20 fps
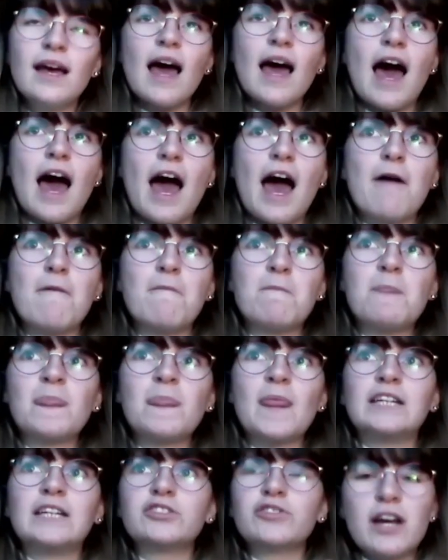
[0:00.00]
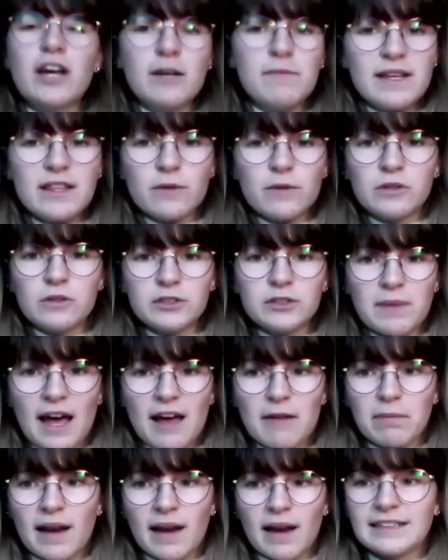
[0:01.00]
Um, and trying to make the world a
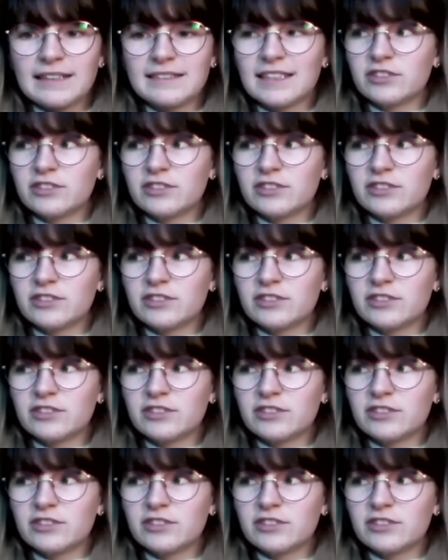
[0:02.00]
better place.